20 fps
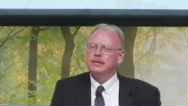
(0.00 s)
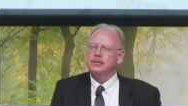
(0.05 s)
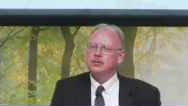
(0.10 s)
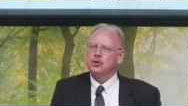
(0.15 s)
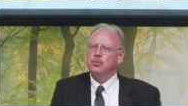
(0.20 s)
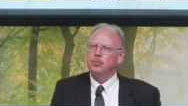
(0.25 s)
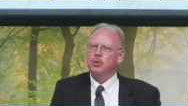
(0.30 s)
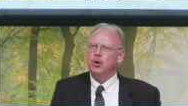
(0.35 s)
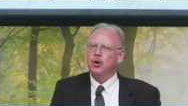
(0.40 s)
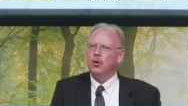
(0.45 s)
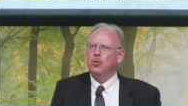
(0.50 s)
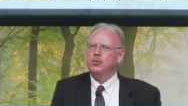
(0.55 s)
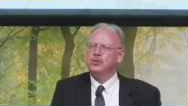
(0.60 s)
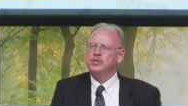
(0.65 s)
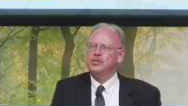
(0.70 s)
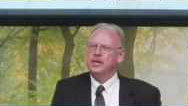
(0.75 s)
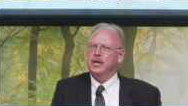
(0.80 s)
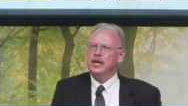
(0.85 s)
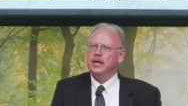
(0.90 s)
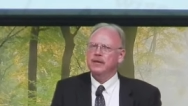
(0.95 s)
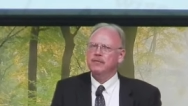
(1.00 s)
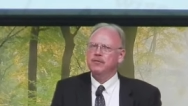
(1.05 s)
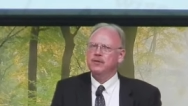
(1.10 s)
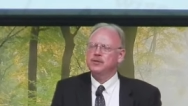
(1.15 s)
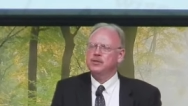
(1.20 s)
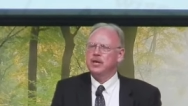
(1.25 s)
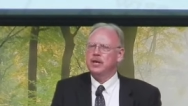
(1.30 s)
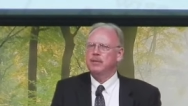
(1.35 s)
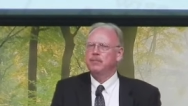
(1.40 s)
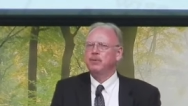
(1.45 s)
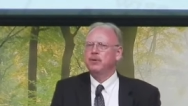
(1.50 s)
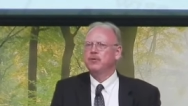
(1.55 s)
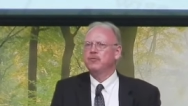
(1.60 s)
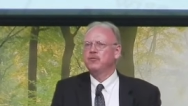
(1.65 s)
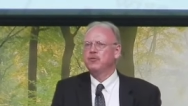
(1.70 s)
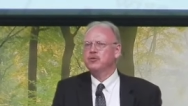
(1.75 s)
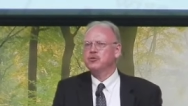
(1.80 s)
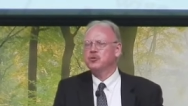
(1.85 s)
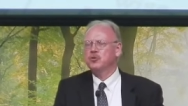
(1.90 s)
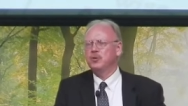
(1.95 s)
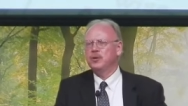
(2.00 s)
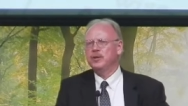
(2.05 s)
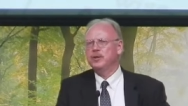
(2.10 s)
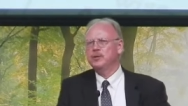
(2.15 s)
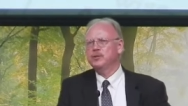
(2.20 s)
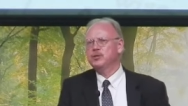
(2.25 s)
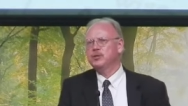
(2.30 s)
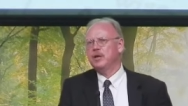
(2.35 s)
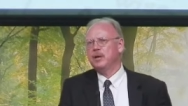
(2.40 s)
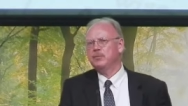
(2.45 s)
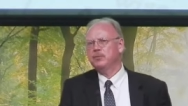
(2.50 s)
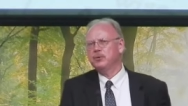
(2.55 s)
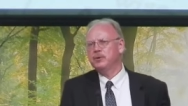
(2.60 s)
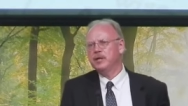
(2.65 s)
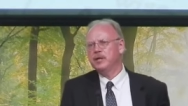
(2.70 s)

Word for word: So Paul would say, for example, in 1 Corinthians chapter